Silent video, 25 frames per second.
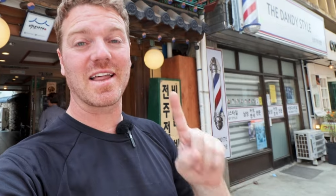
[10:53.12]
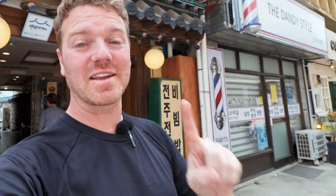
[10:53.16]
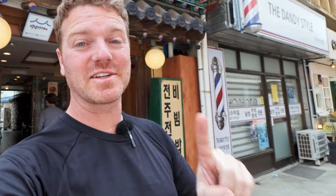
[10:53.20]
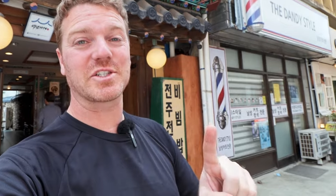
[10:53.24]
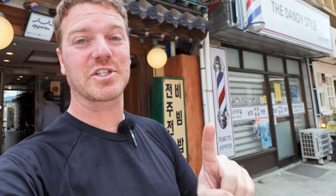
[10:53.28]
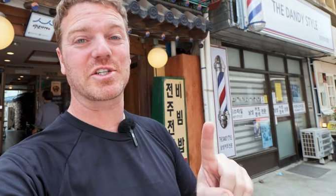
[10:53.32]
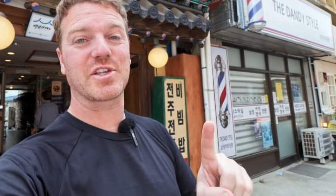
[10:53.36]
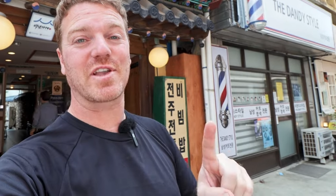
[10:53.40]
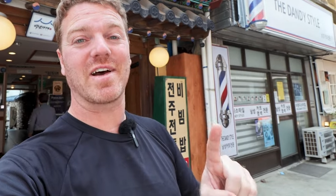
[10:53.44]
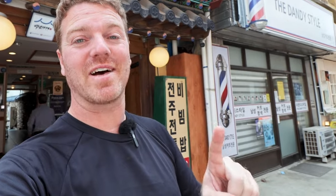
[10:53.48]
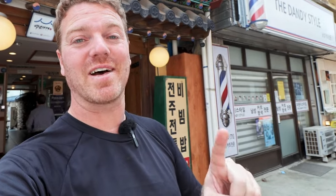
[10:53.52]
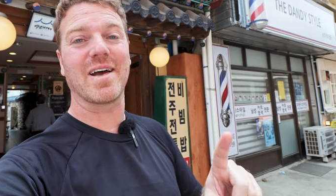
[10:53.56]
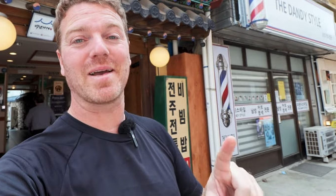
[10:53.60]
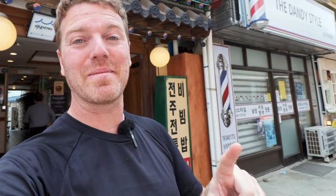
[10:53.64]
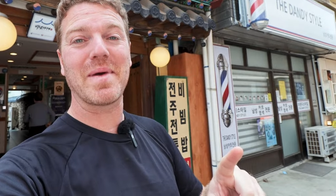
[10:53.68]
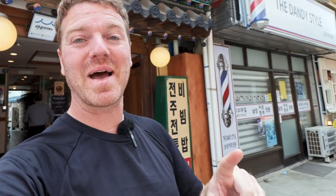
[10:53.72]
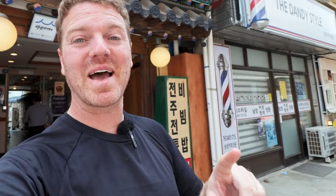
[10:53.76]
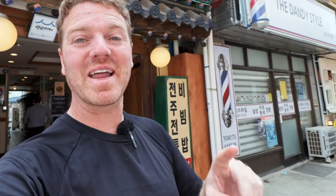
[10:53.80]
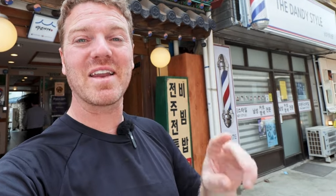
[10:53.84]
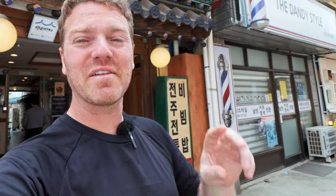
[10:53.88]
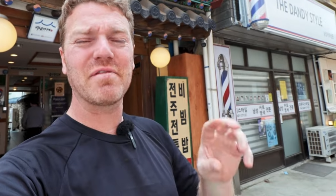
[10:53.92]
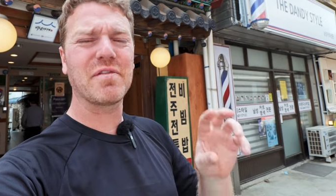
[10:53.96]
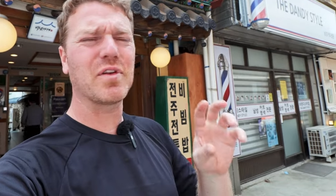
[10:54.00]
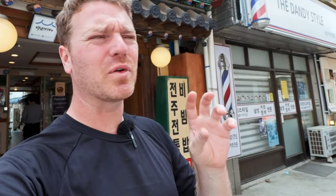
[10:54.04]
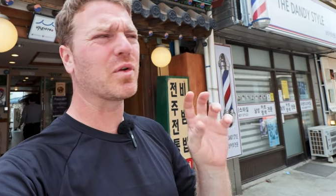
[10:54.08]
lunchtime,
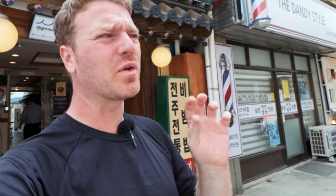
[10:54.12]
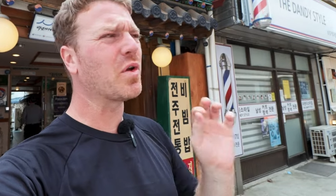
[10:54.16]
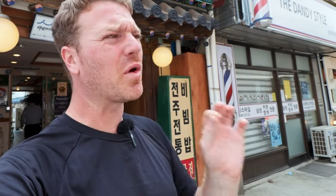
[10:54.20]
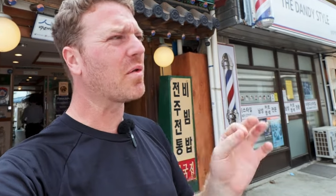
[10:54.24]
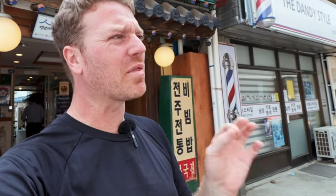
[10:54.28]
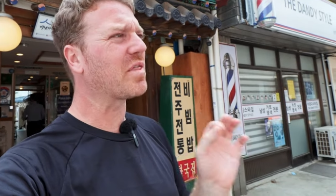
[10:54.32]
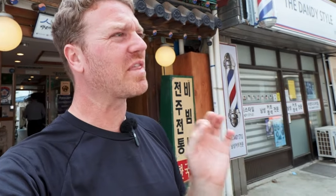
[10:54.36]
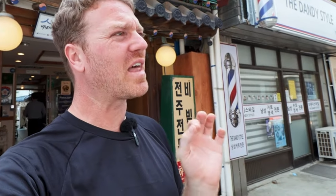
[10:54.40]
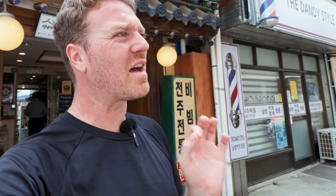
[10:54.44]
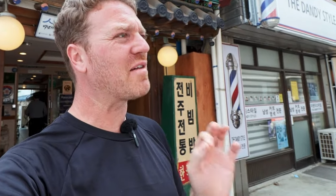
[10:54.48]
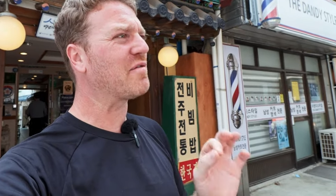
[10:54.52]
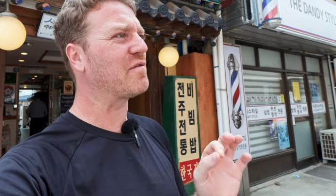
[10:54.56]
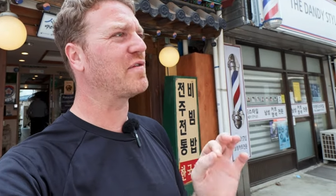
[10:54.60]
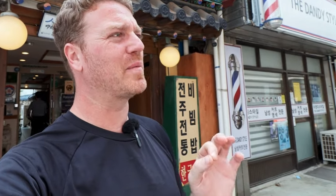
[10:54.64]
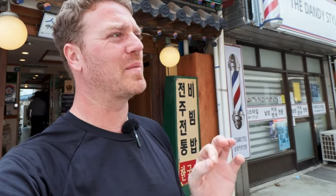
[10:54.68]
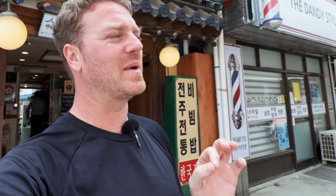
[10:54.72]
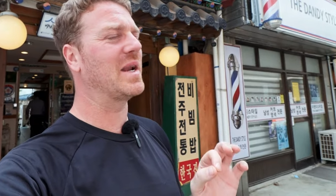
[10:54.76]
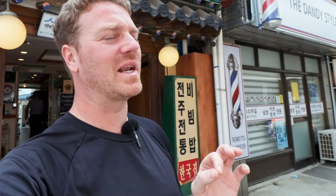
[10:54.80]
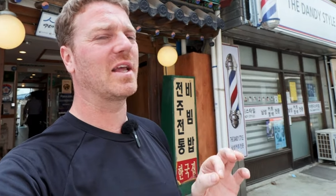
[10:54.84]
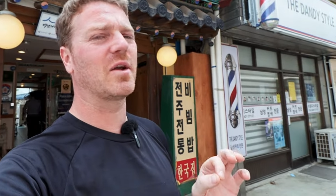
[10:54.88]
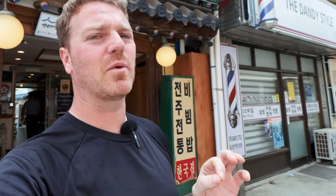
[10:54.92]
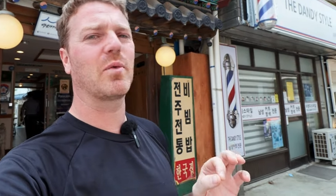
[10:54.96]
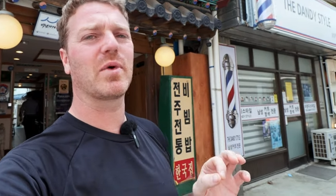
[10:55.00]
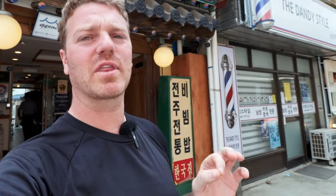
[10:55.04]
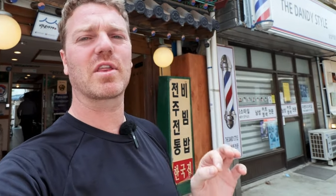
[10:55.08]
and if you're not that
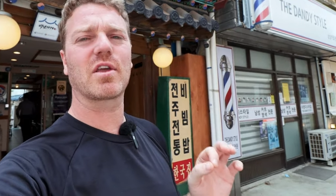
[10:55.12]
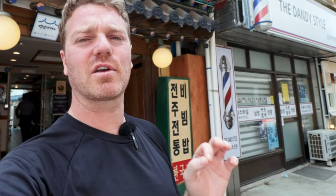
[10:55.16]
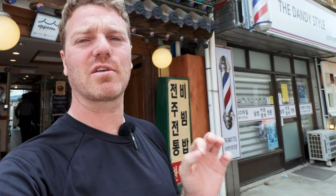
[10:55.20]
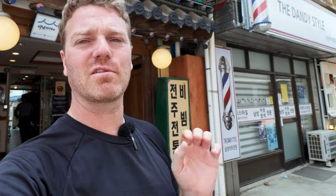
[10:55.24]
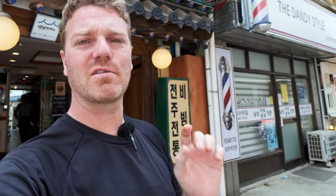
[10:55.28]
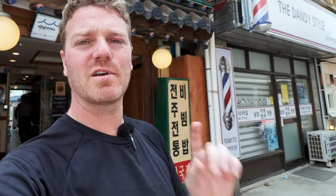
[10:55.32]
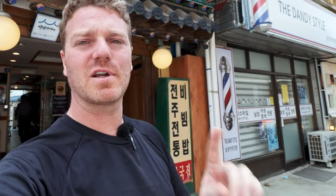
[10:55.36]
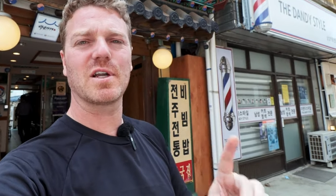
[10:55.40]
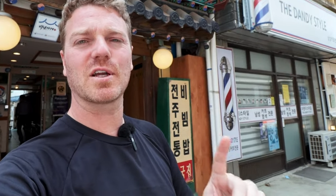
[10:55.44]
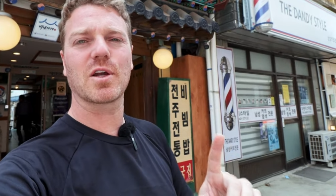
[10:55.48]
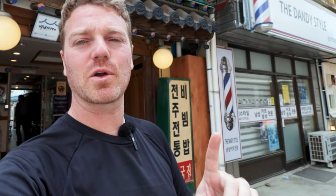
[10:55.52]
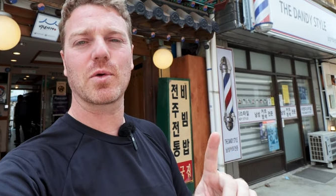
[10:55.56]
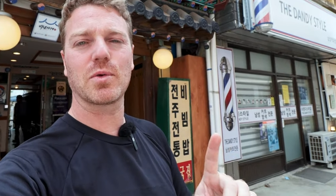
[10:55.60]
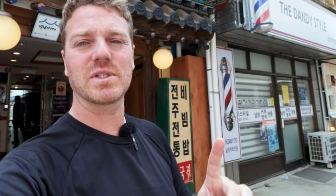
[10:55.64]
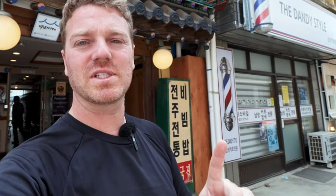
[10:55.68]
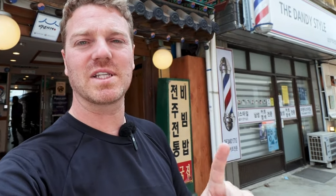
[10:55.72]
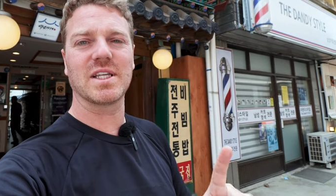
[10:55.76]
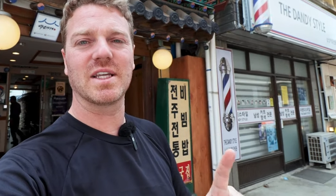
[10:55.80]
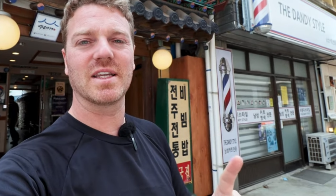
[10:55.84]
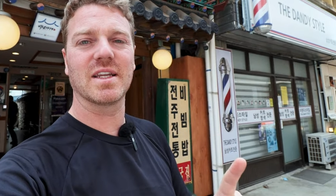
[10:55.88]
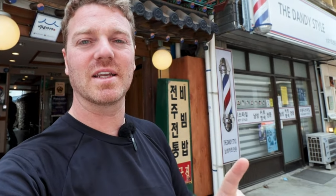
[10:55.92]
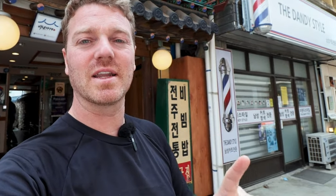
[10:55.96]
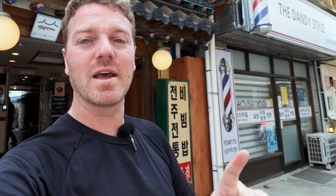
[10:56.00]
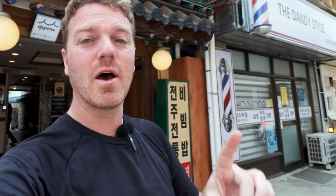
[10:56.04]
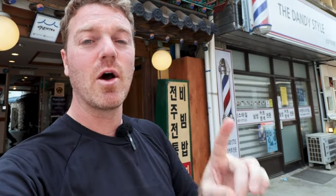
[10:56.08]
familiar with Korean
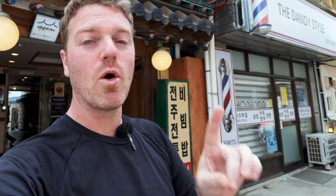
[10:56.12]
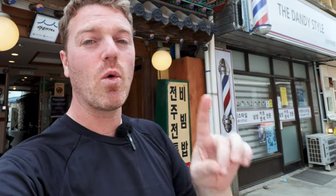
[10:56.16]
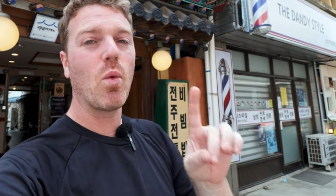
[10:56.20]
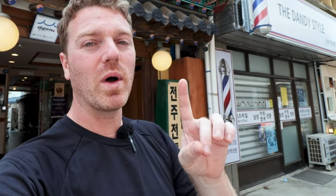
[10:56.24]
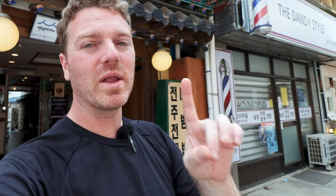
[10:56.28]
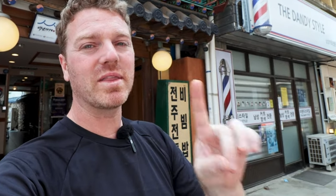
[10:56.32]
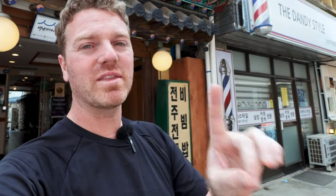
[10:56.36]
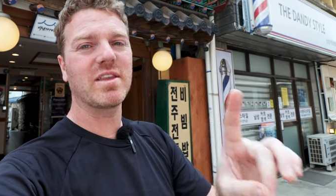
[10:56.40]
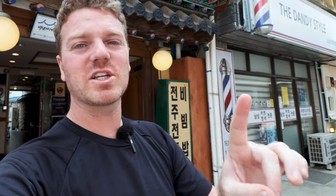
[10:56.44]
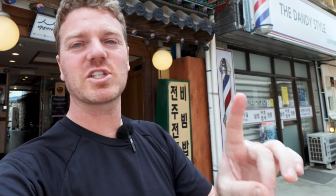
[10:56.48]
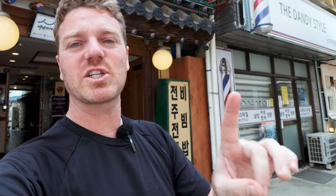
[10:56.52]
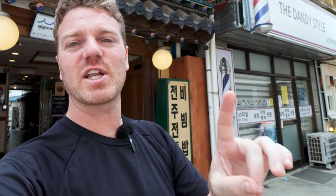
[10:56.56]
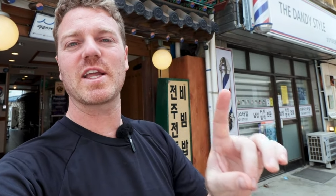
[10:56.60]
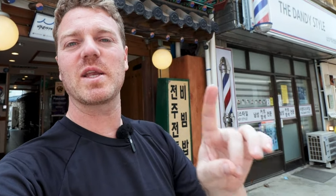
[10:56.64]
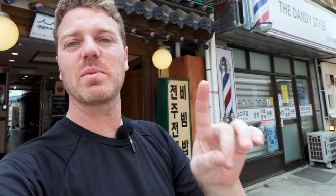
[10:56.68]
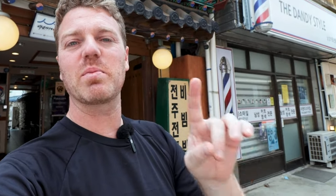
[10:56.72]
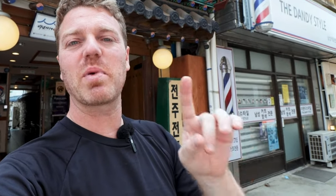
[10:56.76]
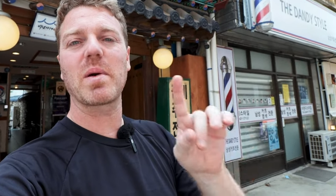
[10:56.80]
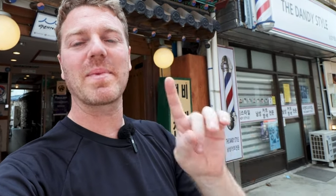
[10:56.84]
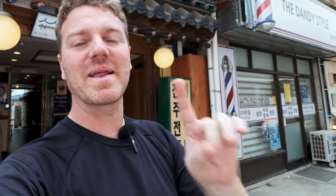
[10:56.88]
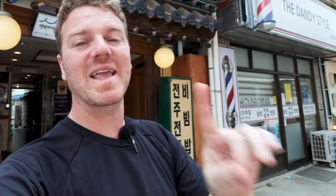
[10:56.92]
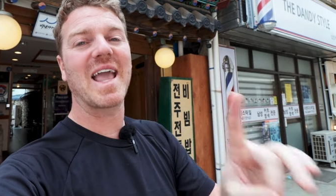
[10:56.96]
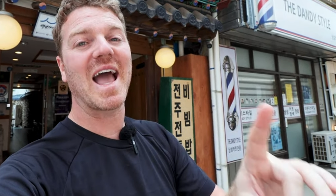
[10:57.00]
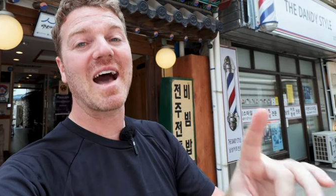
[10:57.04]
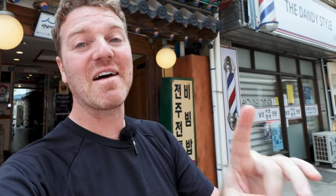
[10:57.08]
cuisine, one dish that you
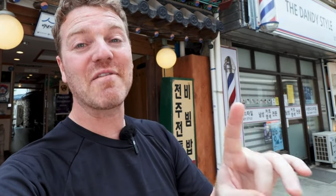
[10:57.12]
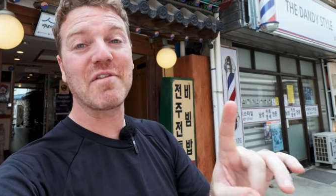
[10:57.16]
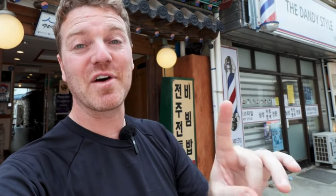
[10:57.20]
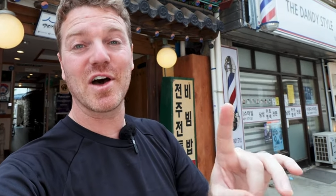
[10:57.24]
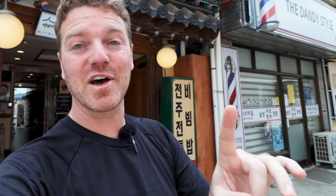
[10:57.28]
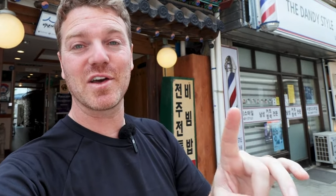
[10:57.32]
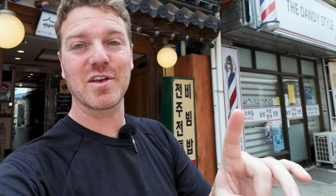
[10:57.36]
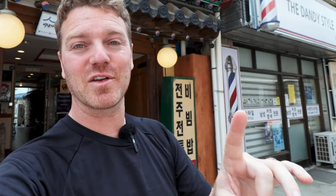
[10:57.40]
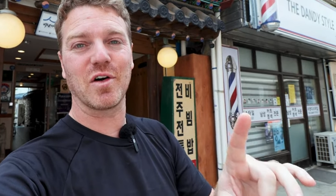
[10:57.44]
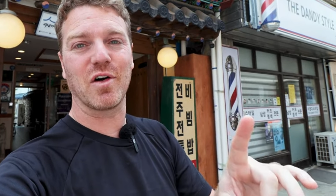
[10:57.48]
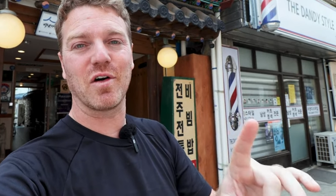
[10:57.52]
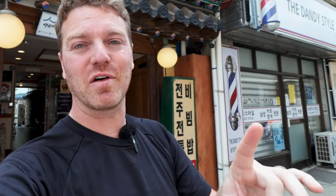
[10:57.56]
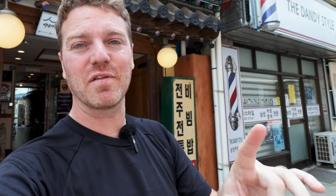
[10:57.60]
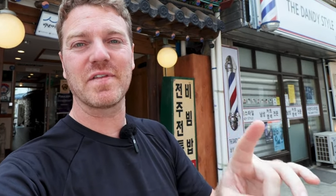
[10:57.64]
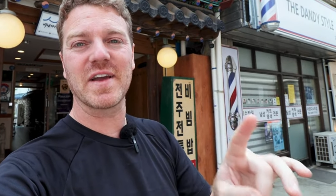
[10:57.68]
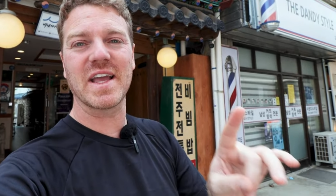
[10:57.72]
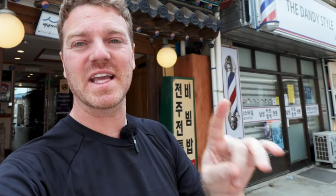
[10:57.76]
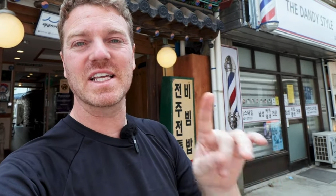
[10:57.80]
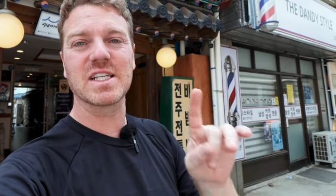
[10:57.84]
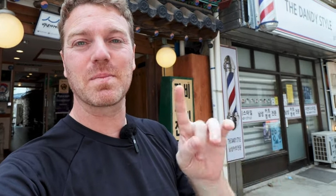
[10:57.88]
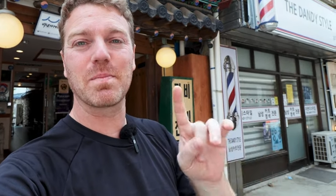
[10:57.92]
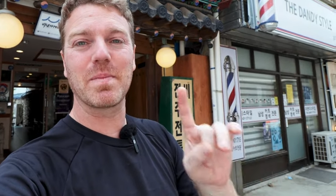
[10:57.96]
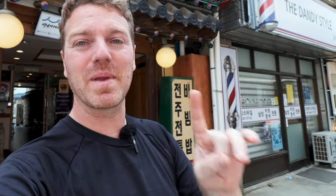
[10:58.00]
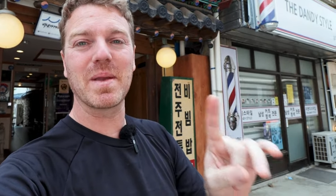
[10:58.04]
probably have heard of is